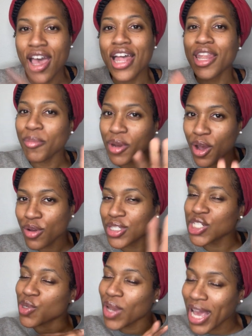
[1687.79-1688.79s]
Let me know. Did
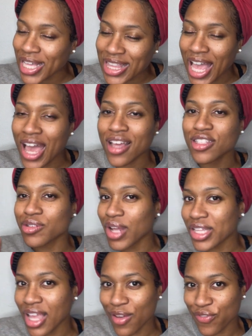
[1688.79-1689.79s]
you like that? Did you like
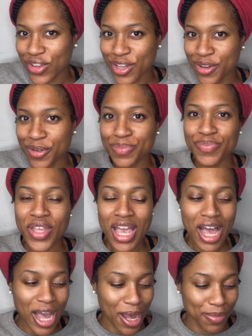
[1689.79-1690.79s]
that feel?
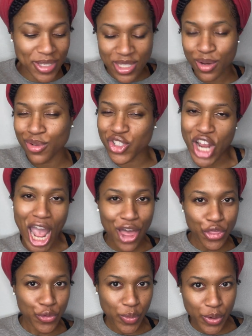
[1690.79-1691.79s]
Um, this little chat
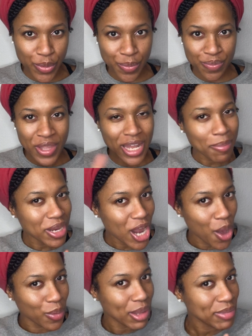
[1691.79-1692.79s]
through. Let me
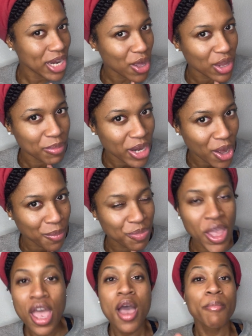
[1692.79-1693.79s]
know. Let me know. Let me know.
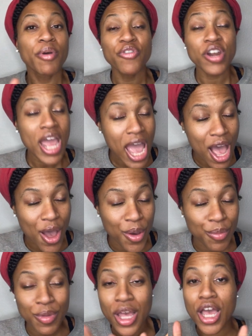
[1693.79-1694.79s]
But for
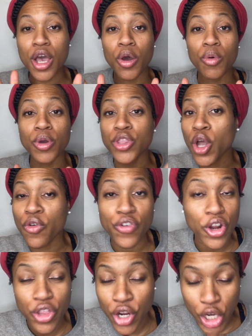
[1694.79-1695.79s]
now, with no
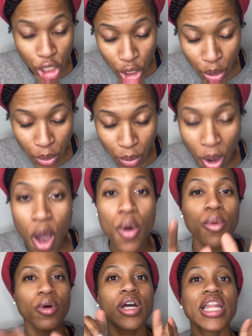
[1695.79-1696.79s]
further ado.
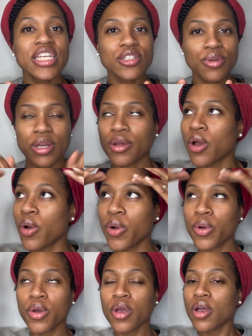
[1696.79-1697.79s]
Oh, glycerin.
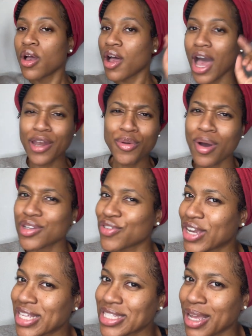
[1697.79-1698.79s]
I knew I was
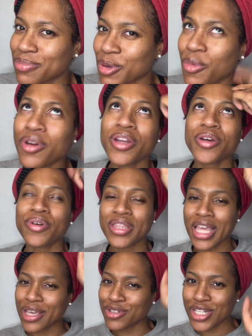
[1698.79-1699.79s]
forgetting something. Won't he do it?
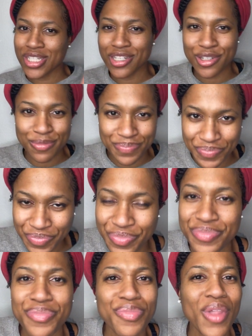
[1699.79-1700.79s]
Thank you, Jesus.
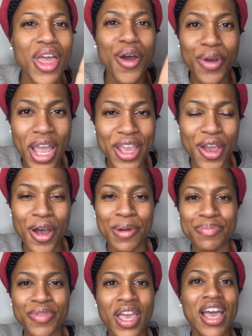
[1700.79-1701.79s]
Okay, y'all.
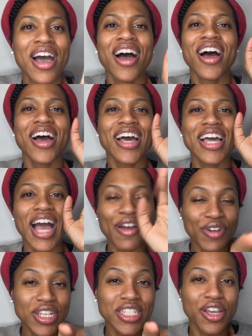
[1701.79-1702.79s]
I
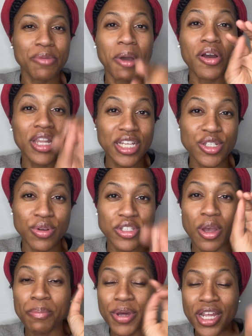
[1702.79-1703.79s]
forgot to tell you about glycerin. So
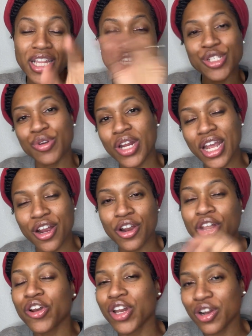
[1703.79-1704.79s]
I'm putting glycerin in here.
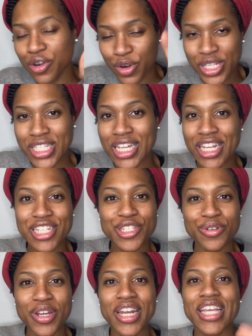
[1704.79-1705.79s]
Glyc
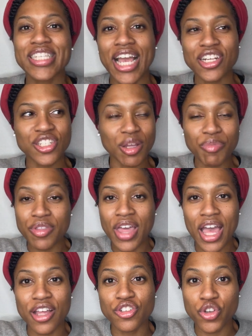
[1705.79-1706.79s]
glycerin is actually something
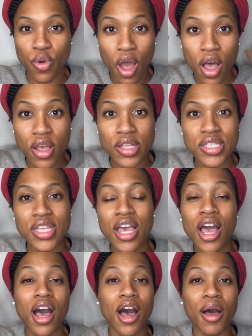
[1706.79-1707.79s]
that draws
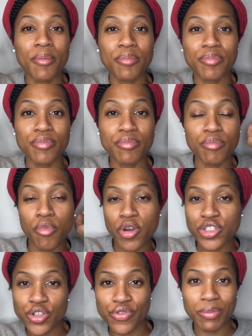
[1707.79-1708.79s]
um,
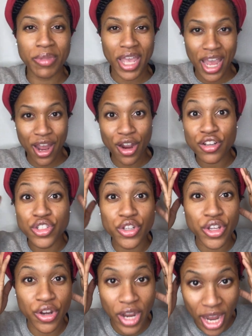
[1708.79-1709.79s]
moisture from the air to
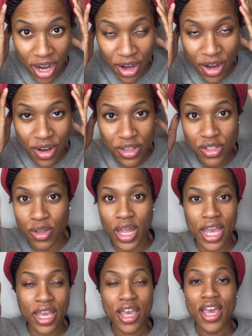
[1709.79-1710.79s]
your hair. So
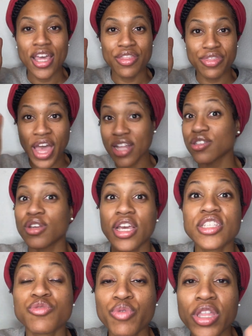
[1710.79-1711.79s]
like that's,
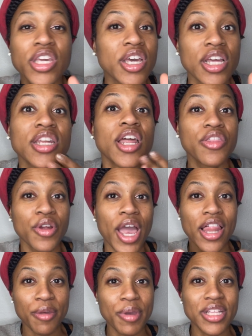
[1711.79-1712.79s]
it's really good. Another
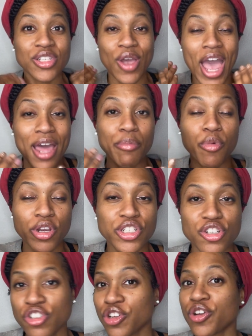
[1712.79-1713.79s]
element to add
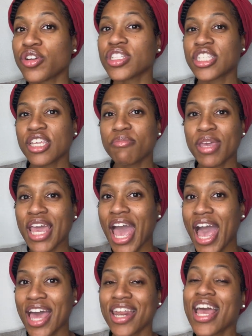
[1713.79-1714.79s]
moisture. So you're going to see me
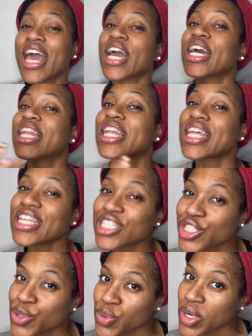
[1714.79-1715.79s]
add
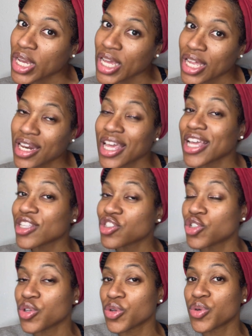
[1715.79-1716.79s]
glycerin
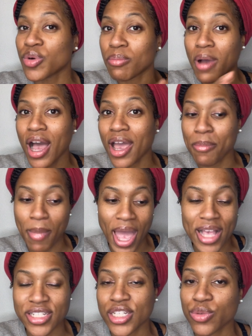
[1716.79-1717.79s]
into my
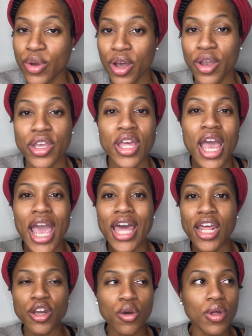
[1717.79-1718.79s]
mask as well. And, and I
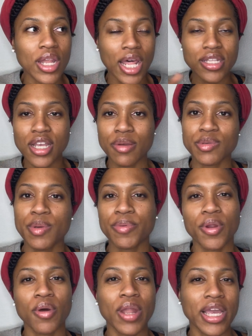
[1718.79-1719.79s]
know a lot of times people
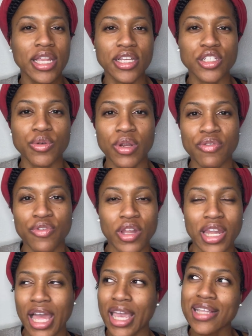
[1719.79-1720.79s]
don't like glycerin for
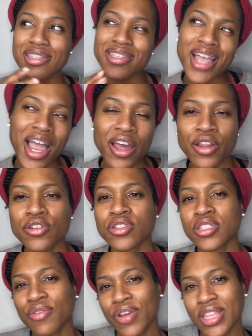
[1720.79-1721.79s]
like in stylers and
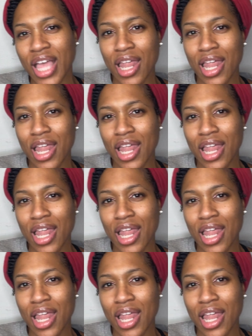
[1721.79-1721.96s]
stuff like that.